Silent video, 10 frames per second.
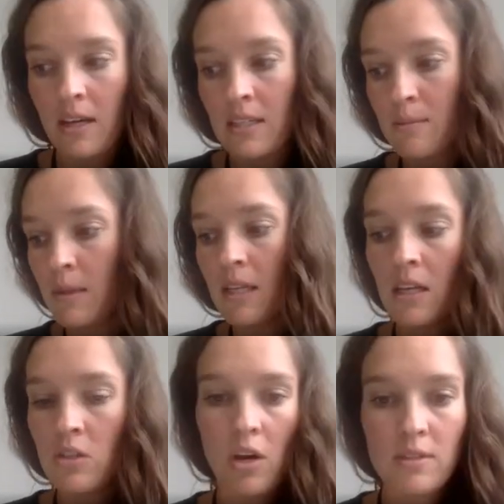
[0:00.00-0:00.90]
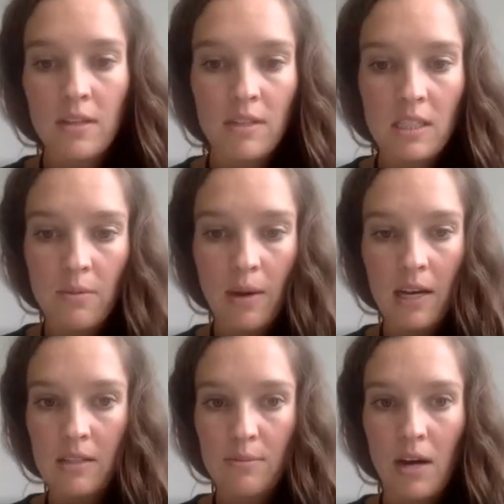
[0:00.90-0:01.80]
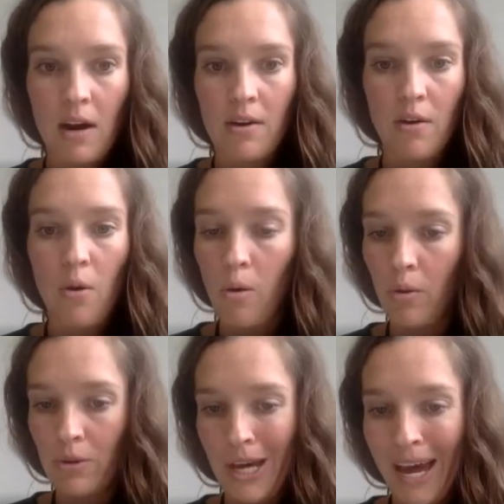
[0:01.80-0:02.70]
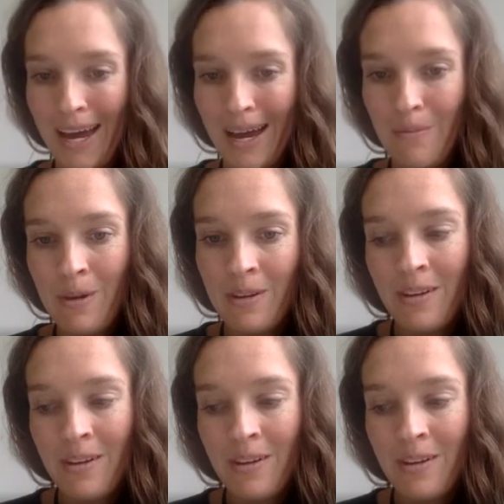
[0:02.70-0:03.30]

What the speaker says: That doesn't mean they drove 72 miles per hour the whole time.